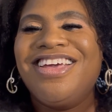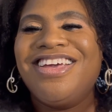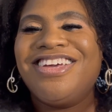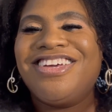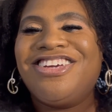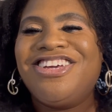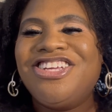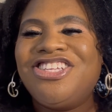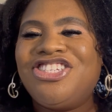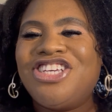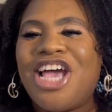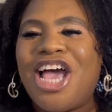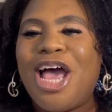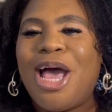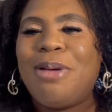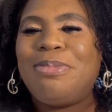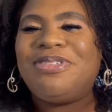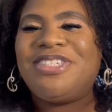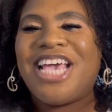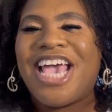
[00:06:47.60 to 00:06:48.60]
Good
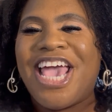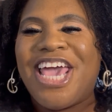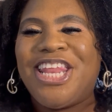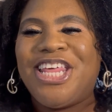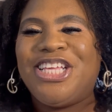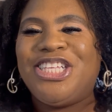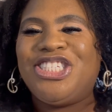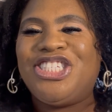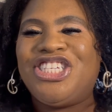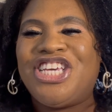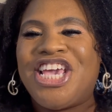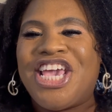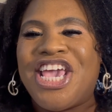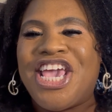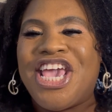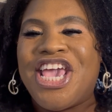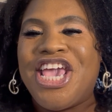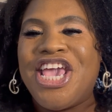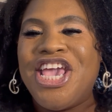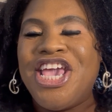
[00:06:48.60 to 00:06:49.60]
job, Jaden
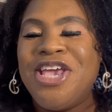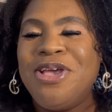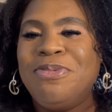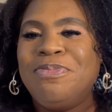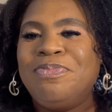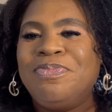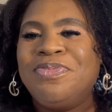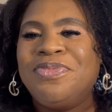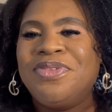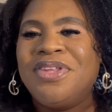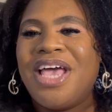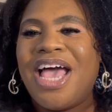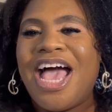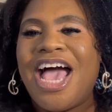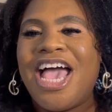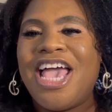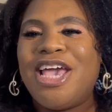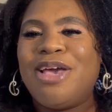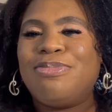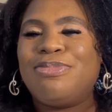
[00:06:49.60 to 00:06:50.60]
G.
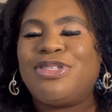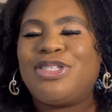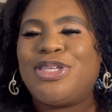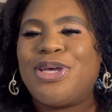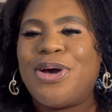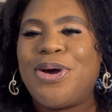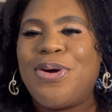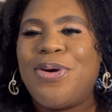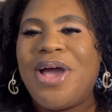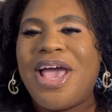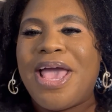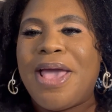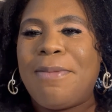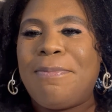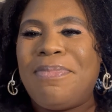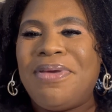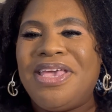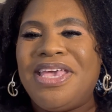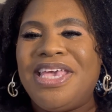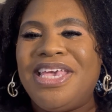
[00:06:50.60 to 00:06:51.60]
I am so
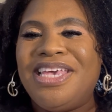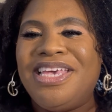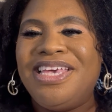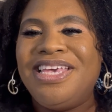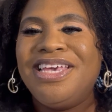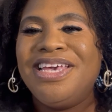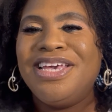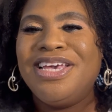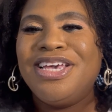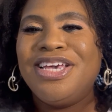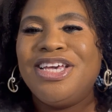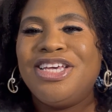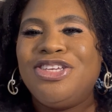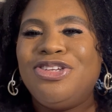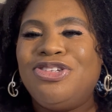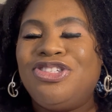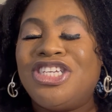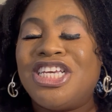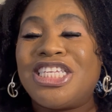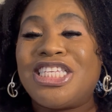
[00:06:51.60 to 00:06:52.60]
happy. You
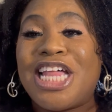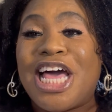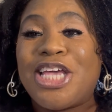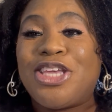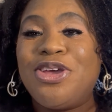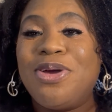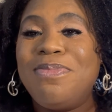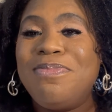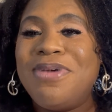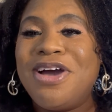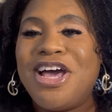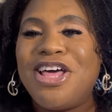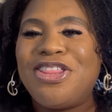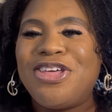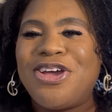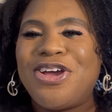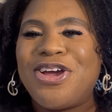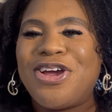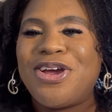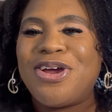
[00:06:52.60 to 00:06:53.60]
just like your
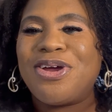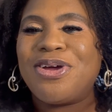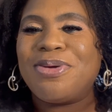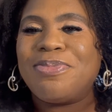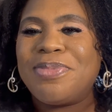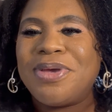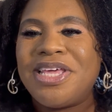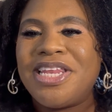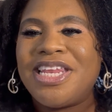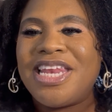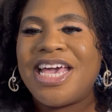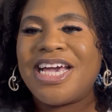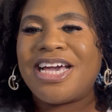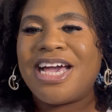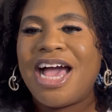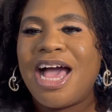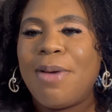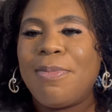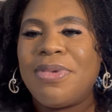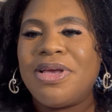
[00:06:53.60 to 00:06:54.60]
mother, being in that
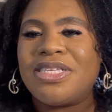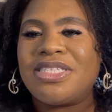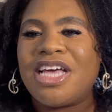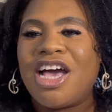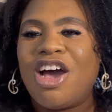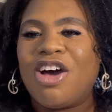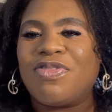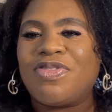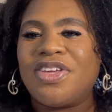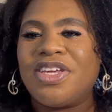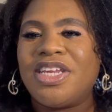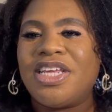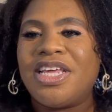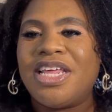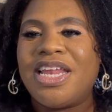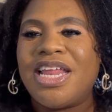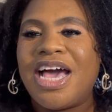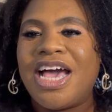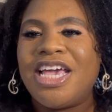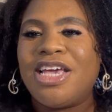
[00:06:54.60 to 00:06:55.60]
comments often,
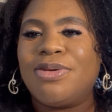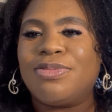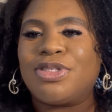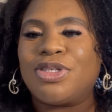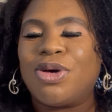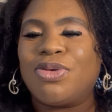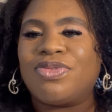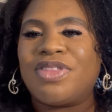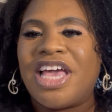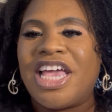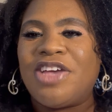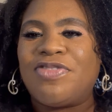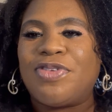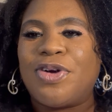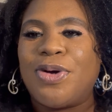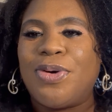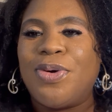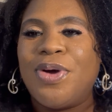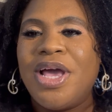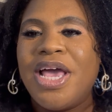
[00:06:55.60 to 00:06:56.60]
and I am so
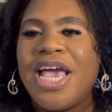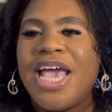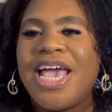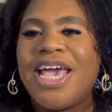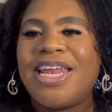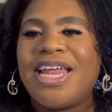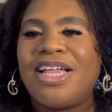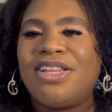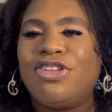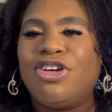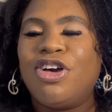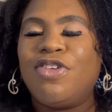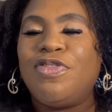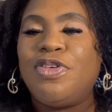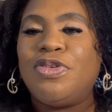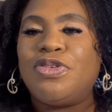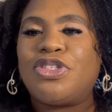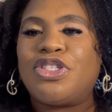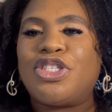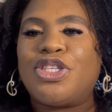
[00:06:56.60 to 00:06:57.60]
thankful, and I love
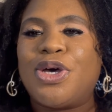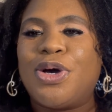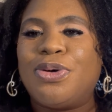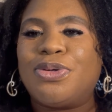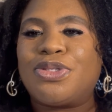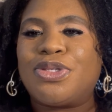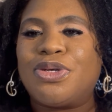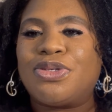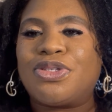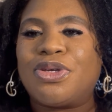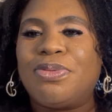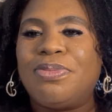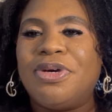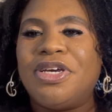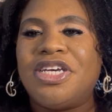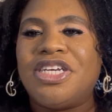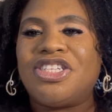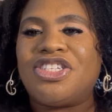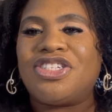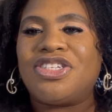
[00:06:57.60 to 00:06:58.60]
you so, so, so
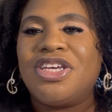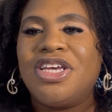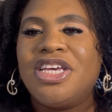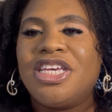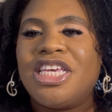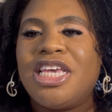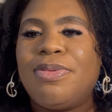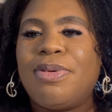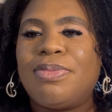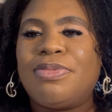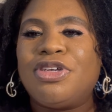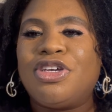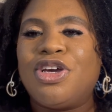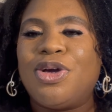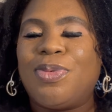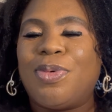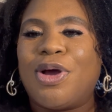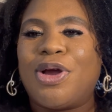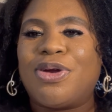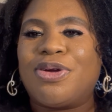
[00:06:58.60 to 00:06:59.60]
much keep up the good
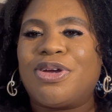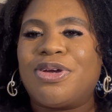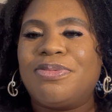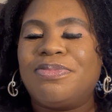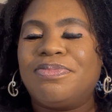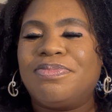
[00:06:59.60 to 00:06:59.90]
work.